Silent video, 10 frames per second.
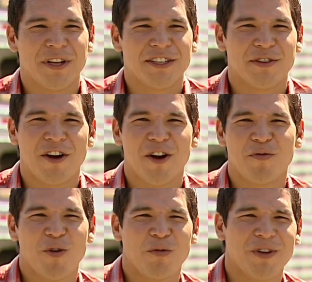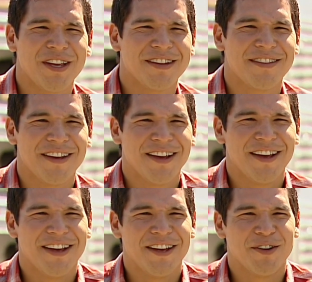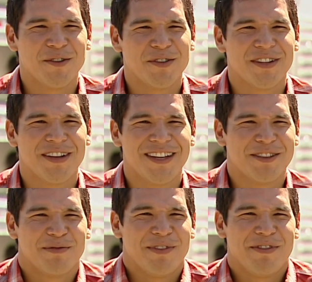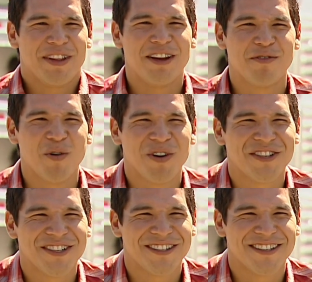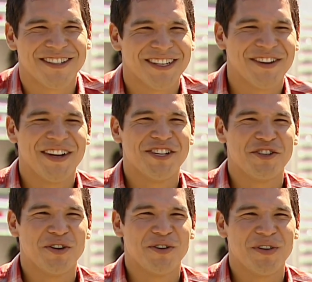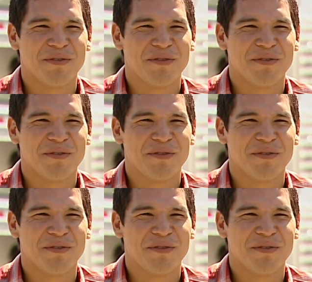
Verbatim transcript: It's heartwarming. It's, you know, it's, uh, it's if you love horses, this is a great show.